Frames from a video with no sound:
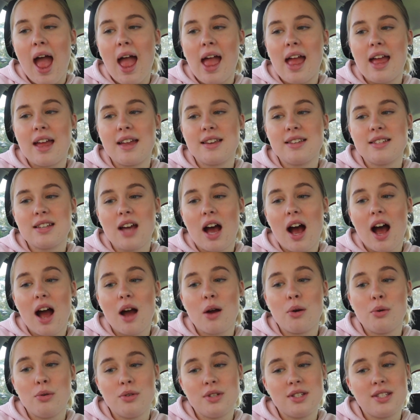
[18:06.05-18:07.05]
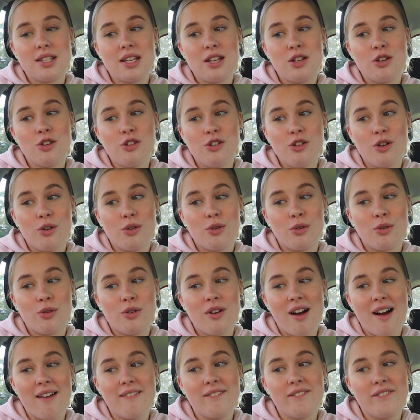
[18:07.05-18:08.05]
And I will see you
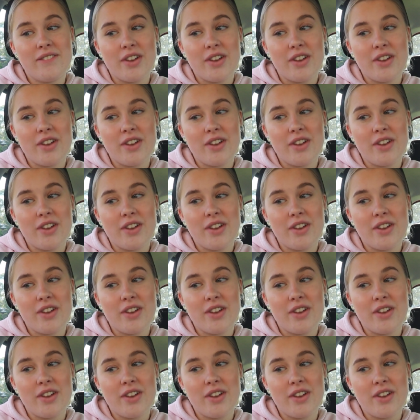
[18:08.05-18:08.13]
all